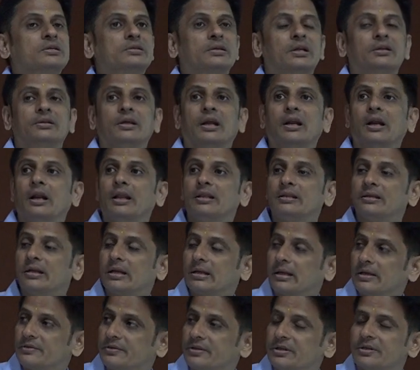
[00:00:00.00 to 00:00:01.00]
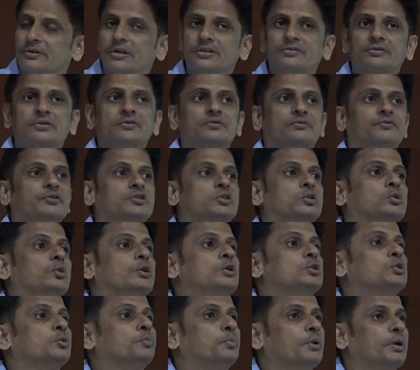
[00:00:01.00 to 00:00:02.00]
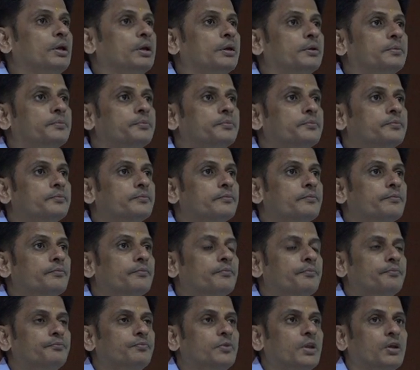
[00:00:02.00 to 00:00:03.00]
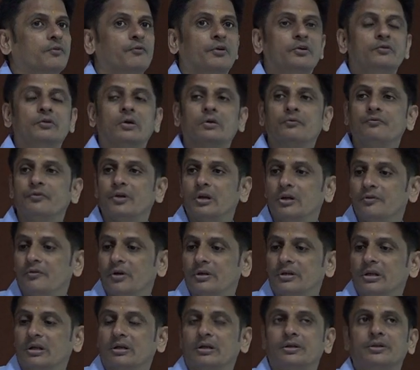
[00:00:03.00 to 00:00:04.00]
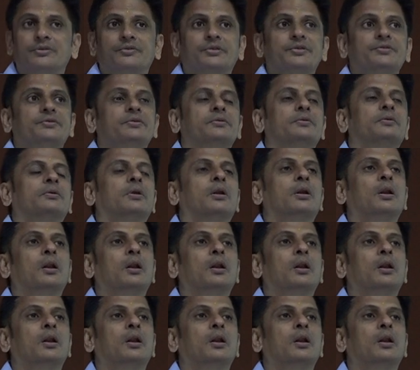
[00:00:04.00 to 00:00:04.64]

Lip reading: and there are ethical considerations which go into play when you are taking a decision.